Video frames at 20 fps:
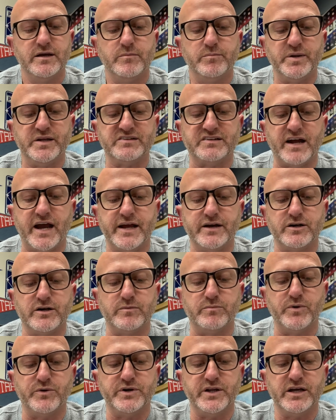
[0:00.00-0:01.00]
Beside
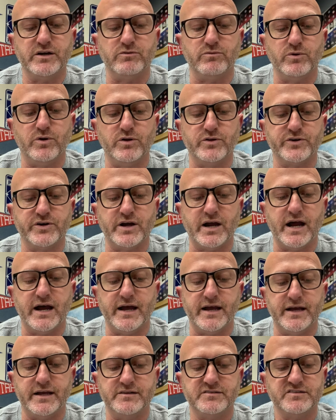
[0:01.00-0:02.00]
her, Monique rolled her
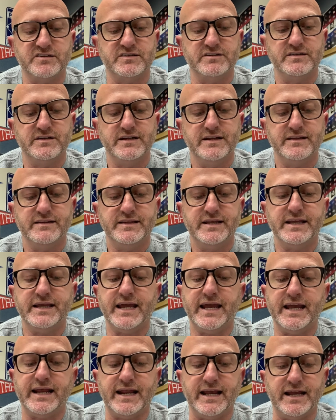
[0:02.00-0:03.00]
eyes. "The
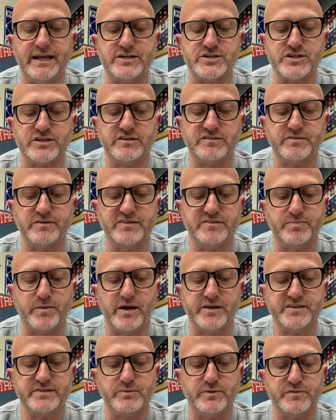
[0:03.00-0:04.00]
gate agents
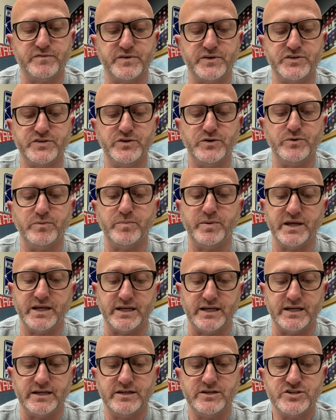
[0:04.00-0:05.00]
responsible for
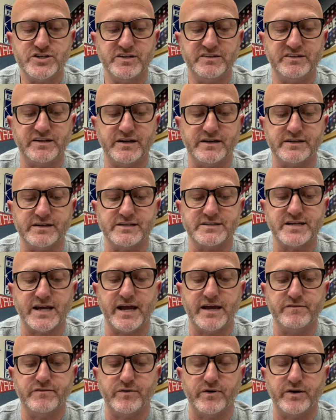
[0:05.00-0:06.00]
2B," she said in a
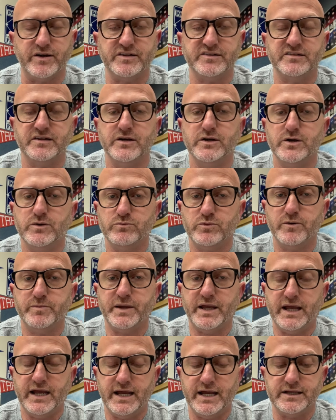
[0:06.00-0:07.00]
tight voice, "will
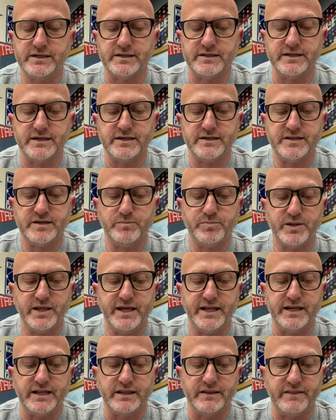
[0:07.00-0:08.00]
be handling
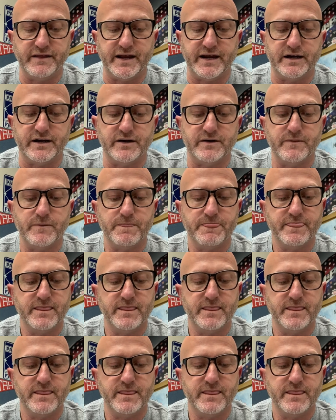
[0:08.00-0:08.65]
deplaning there."